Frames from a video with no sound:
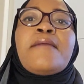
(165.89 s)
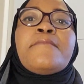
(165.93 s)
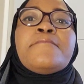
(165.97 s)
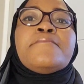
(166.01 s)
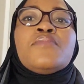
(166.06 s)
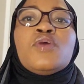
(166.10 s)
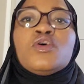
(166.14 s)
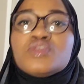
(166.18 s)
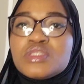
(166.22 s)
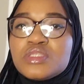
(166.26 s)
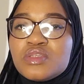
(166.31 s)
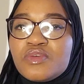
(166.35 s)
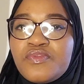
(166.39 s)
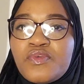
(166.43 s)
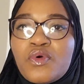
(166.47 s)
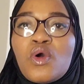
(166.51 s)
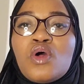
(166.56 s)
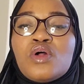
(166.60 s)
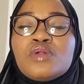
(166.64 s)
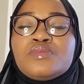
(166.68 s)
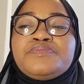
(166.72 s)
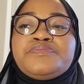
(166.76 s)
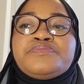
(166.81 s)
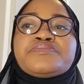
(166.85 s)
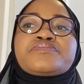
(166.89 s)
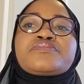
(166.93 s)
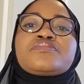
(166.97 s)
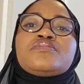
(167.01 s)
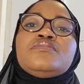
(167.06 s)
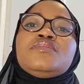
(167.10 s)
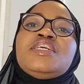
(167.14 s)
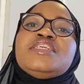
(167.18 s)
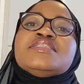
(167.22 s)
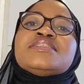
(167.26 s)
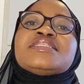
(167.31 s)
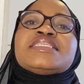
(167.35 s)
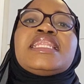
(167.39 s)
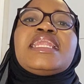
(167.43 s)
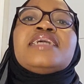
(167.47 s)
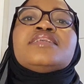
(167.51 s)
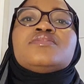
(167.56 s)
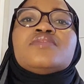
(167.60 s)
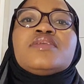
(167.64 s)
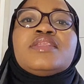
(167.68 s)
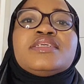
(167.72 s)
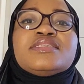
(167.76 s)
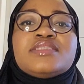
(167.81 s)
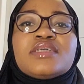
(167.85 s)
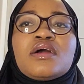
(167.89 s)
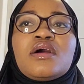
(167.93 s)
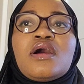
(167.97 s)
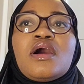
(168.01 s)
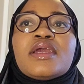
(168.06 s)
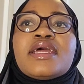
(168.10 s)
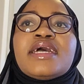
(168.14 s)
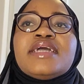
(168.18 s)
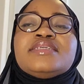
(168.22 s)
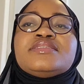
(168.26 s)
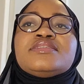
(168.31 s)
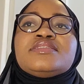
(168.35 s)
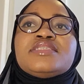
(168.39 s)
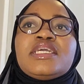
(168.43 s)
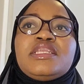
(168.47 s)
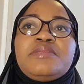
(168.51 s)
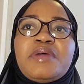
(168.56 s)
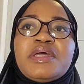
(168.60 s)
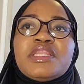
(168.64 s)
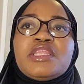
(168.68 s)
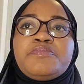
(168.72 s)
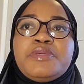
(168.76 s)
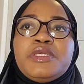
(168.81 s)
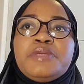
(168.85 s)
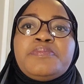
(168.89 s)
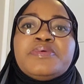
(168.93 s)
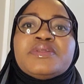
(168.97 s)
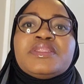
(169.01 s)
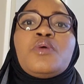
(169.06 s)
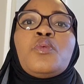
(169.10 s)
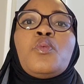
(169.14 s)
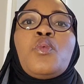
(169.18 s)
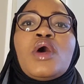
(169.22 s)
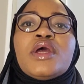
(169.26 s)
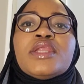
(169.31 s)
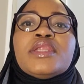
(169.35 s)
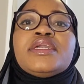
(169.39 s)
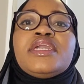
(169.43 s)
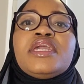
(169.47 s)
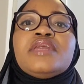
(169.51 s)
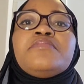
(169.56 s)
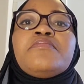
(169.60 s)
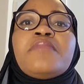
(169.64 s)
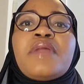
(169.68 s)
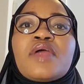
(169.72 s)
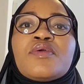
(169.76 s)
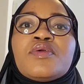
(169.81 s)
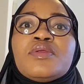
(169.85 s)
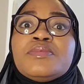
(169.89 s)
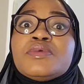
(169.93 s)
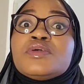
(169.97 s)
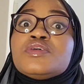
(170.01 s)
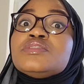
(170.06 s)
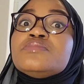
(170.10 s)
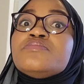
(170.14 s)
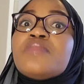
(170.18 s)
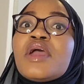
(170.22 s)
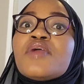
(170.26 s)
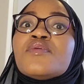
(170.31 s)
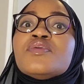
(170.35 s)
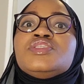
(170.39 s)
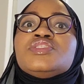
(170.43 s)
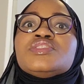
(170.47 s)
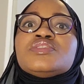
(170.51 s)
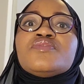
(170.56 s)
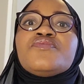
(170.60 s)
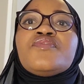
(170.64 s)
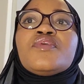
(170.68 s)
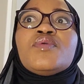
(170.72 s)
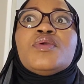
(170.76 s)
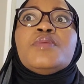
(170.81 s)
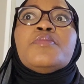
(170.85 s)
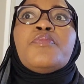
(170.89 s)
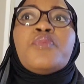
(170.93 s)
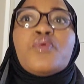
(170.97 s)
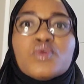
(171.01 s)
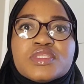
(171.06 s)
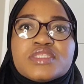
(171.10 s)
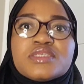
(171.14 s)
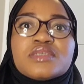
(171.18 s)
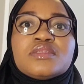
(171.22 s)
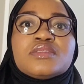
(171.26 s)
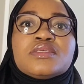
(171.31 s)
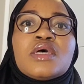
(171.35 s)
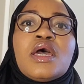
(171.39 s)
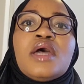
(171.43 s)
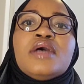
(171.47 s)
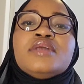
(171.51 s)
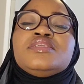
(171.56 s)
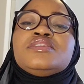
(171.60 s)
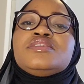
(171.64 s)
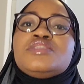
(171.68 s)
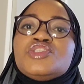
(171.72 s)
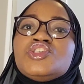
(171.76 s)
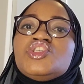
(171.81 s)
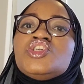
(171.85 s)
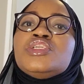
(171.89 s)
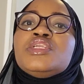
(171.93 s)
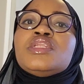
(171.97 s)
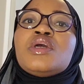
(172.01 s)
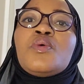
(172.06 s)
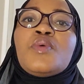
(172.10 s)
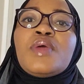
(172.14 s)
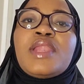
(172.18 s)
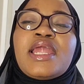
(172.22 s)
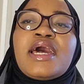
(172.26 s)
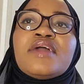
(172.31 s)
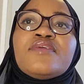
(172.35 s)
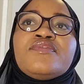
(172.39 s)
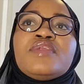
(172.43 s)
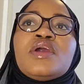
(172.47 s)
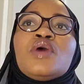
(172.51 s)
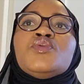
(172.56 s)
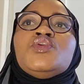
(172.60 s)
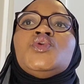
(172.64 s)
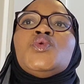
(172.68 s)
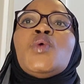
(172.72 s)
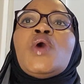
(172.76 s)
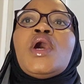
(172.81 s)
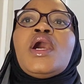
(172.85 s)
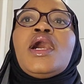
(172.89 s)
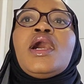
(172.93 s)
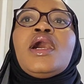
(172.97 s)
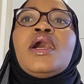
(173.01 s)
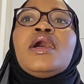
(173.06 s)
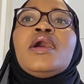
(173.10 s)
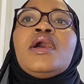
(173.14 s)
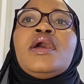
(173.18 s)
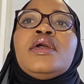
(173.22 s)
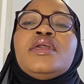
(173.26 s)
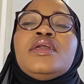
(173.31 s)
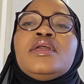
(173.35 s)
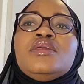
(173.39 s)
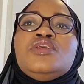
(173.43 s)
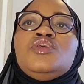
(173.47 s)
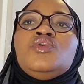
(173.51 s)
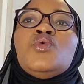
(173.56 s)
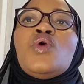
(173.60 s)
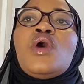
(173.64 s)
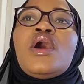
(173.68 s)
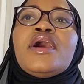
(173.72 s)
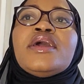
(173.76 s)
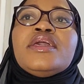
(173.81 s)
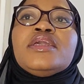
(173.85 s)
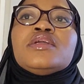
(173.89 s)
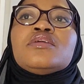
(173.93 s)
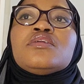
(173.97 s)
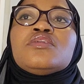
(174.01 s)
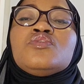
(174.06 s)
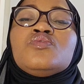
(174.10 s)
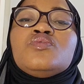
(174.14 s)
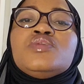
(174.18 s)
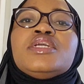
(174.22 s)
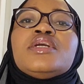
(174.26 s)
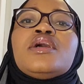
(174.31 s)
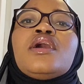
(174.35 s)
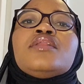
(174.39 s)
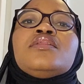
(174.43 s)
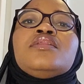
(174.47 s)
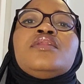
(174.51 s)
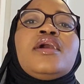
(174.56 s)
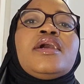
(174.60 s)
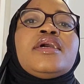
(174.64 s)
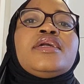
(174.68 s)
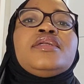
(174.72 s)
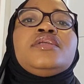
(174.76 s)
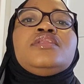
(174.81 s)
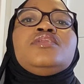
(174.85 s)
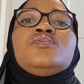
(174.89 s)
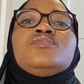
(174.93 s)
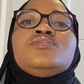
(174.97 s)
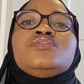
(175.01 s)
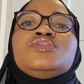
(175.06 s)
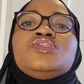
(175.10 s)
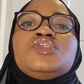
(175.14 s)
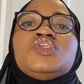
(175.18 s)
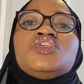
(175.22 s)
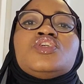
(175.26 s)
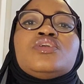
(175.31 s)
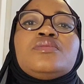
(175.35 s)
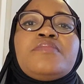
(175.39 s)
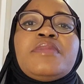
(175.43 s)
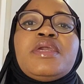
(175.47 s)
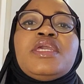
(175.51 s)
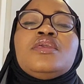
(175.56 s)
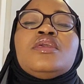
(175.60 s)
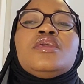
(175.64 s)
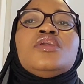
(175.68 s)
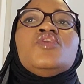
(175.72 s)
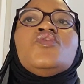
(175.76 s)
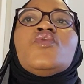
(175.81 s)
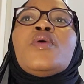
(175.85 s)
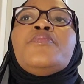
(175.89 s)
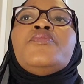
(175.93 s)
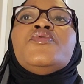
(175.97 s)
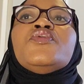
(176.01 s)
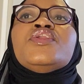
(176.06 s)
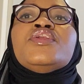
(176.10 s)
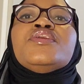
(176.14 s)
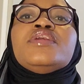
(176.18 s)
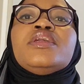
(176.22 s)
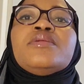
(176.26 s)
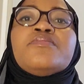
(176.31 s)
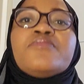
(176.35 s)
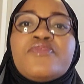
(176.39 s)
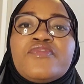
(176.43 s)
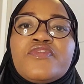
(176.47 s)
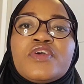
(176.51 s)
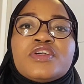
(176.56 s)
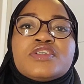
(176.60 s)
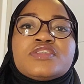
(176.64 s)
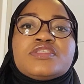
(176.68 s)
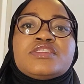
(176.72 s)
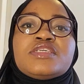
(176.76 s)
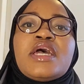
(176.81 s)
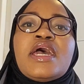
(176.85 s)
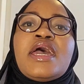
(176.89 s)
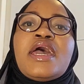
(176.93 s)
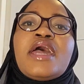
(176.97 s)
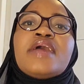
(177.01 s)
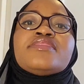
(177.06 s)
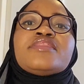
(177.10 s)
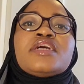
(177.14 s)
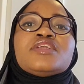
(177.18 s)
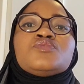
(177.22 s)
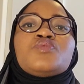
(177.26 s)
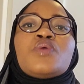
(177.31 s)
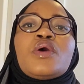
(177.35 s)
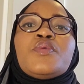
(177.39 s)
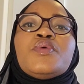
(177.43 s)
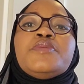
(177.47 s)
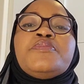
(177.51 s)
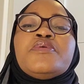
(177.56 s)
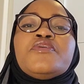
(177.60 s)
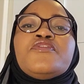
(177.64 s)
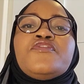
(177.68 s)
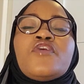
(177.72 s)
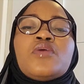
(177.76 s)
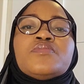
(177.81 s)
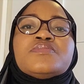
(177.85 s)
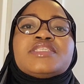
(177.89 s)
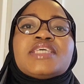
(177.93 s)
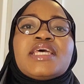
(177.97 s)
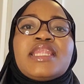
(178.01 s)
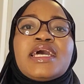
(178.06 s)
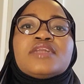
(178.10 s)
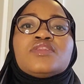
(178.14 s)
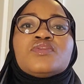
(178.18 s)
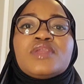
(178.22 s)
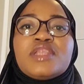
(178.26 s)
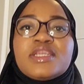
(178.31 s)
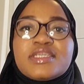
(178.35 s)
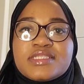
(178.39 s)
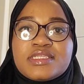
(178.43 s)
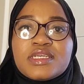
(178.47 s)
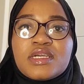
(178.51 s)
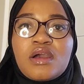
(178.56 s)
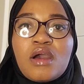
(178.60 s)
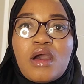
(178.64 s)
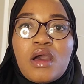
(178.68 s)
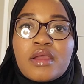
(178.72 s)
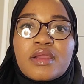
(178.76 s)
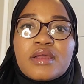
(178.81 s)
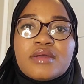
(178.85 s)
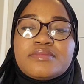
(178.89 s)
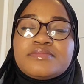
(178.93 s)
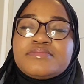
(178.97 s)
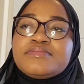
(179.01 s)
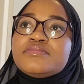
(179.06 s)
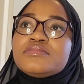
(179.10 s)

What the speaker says: Most of all, Salatul Istikhara is read by the people that want to get married because marriage is a very important decision in our life. Now you are including Allah in your decision making. You are putting Him first. And that's why we perform Salatul Istikhara.